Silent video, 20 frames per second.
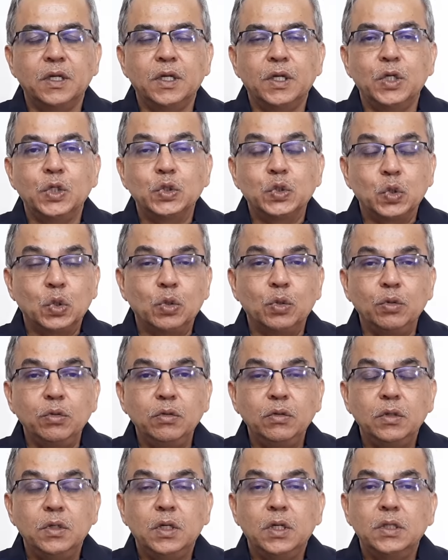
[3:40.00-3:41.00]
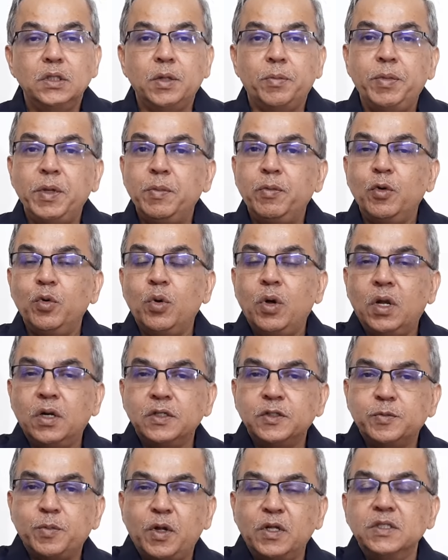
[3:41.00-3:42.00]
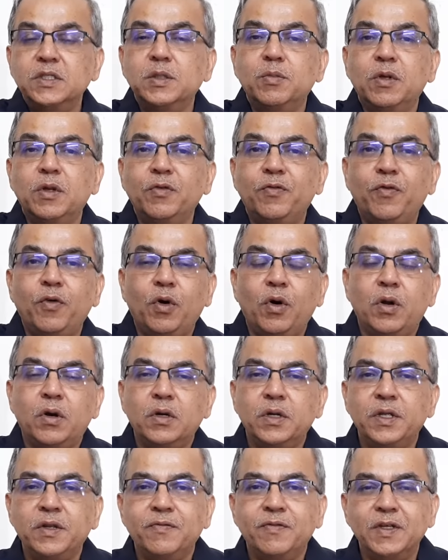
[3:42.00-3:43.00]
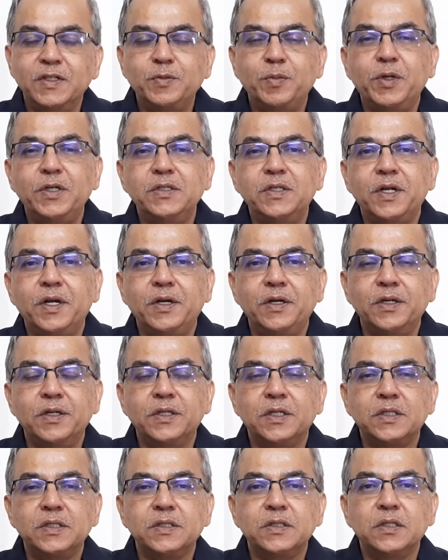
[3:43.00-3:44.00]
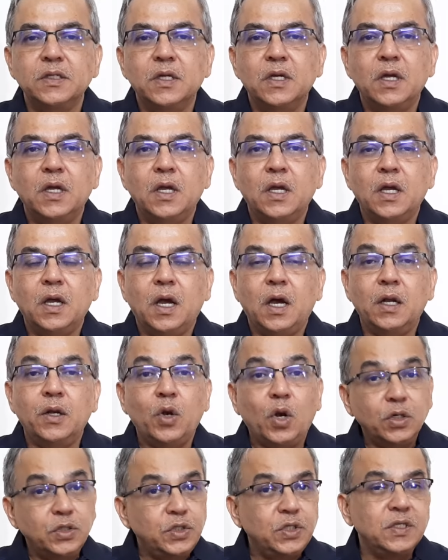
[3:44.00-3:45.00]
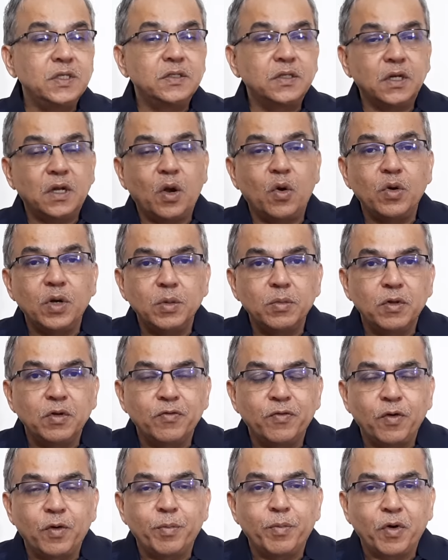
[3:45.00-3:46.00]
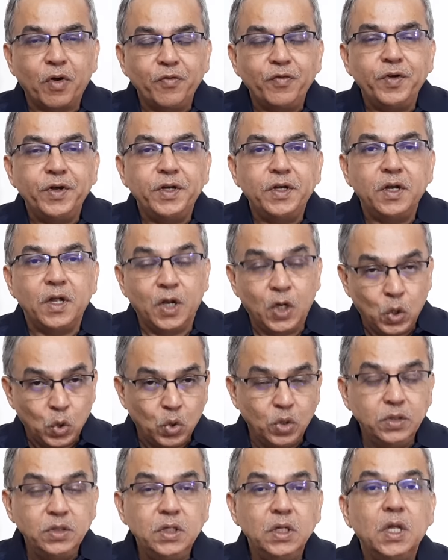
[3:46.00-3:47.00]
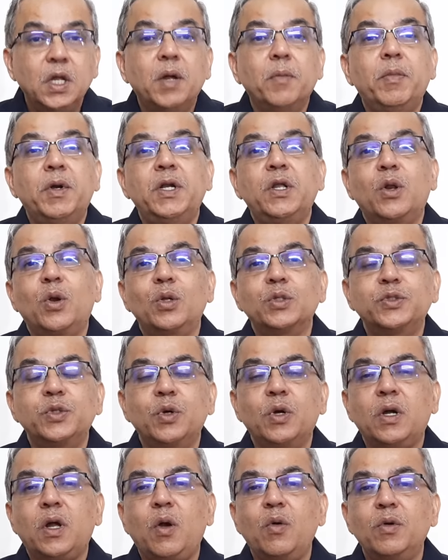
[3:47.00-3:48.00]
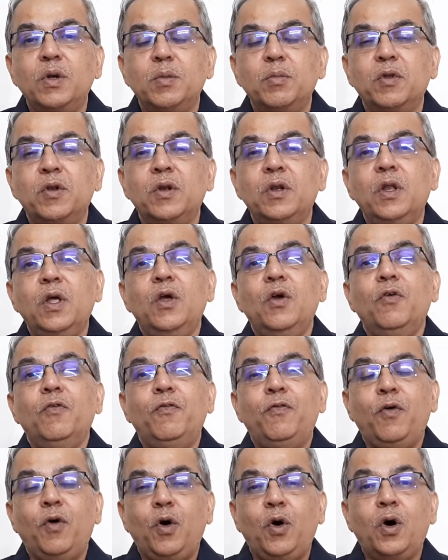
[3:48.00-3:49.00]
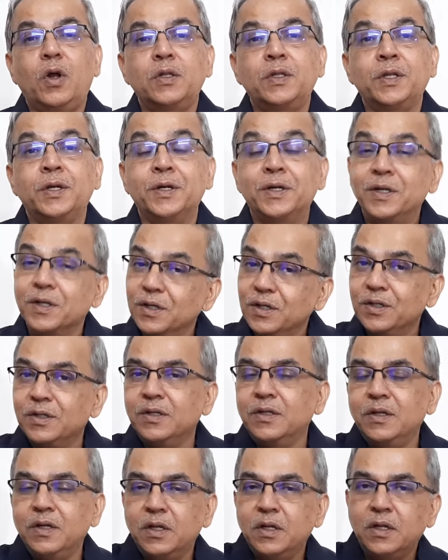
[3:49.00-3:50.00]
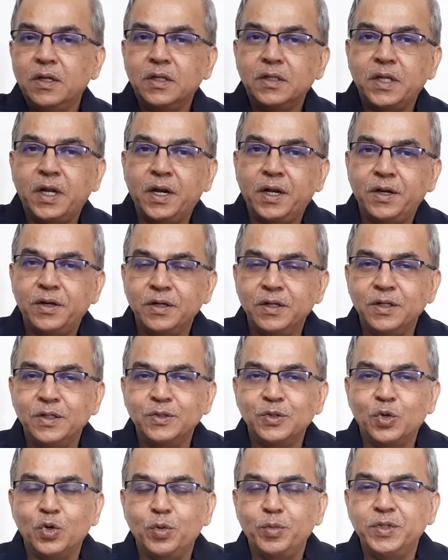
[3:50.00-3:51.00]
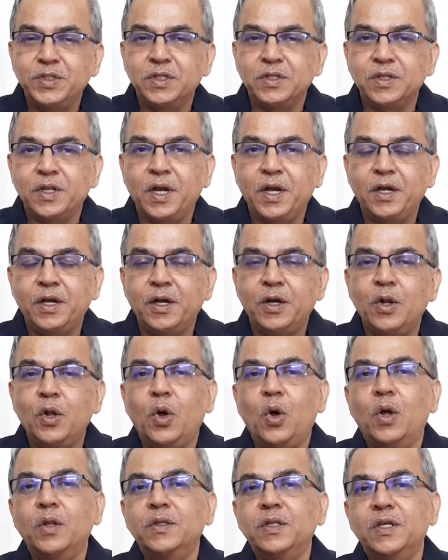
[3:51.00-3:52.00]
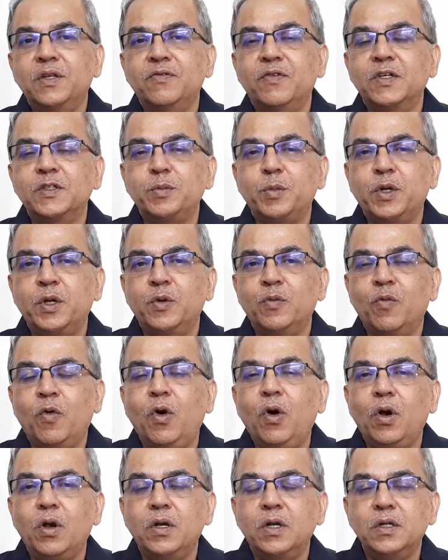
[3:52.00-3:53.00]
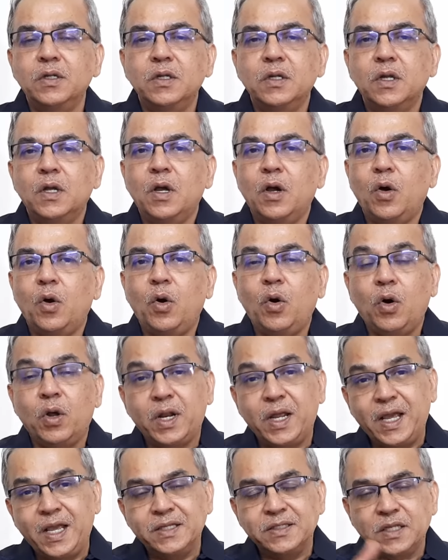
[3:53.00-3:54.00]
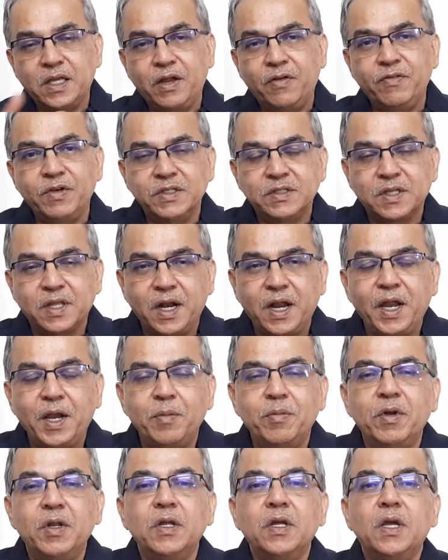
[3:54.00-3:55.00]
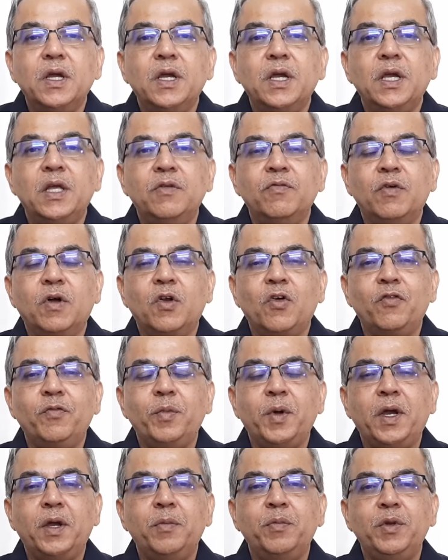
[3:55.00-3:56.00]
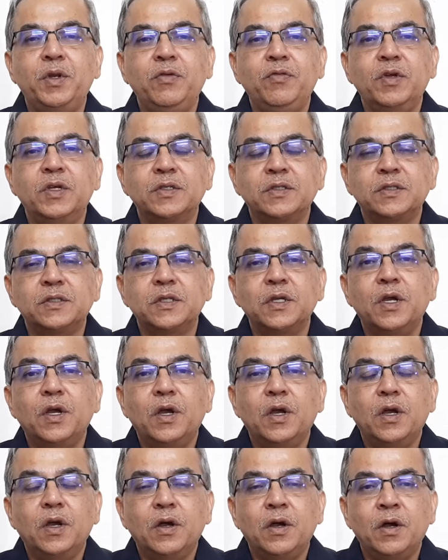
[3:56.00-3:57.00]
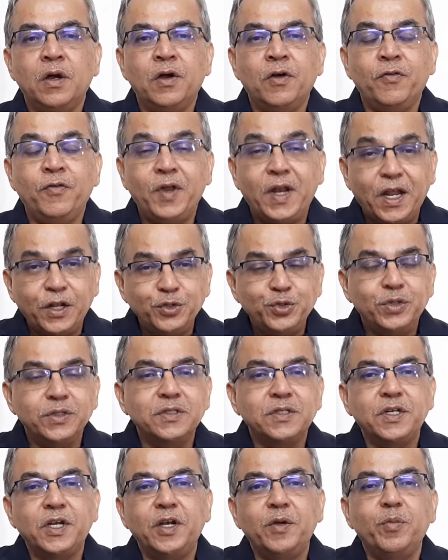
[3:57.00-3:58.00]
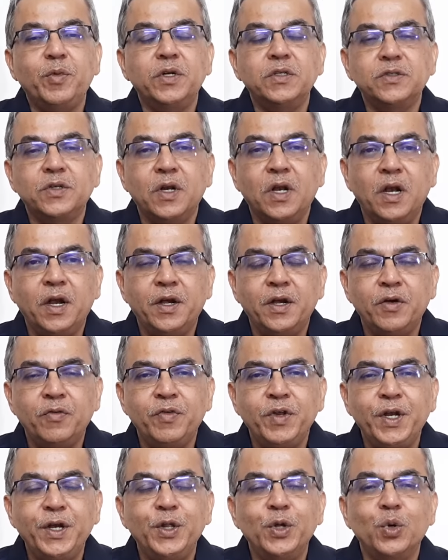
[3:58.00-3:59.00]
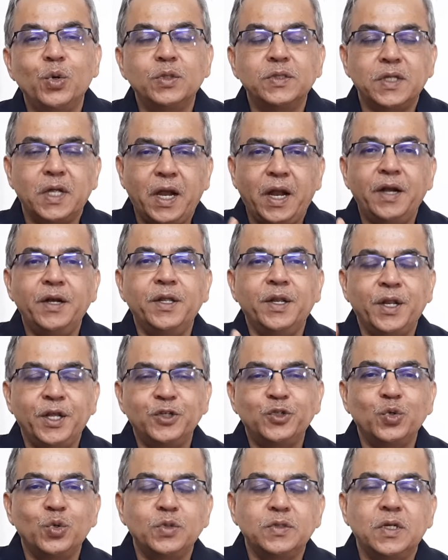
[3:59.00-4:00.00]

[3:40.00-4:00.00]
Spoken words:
So the people who are responsible for investment centers are not just accountable for profit alone, but they are also accountable for the return that is going to be generated on the investment involved, or as I have described in one of my previous financial statements related videos and the ratios